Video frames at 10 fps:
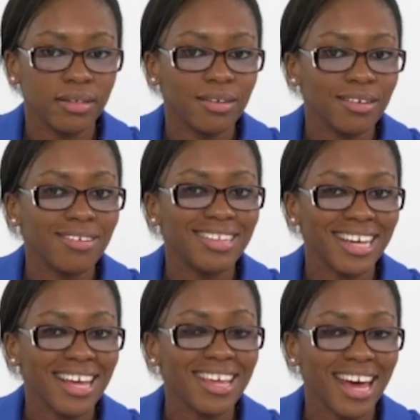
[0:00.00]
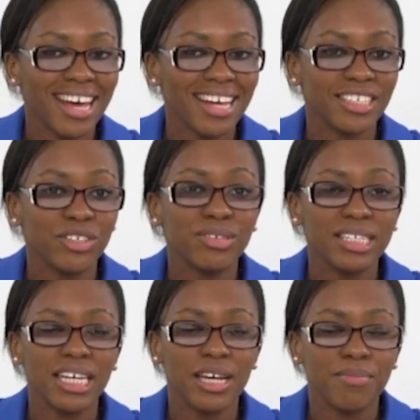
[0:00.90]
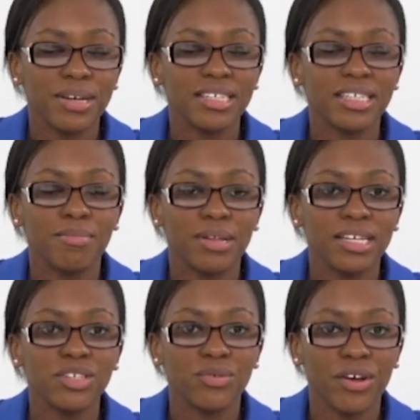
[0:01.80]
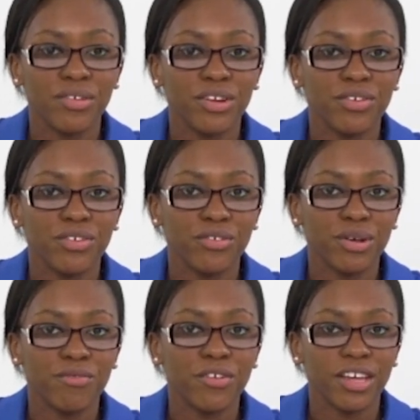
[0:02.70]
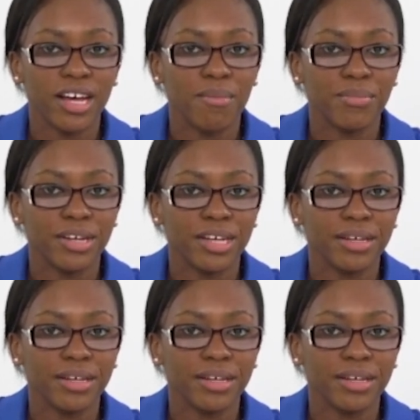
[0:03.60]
On the other end, it really impacts the plant's revenue stream for the company.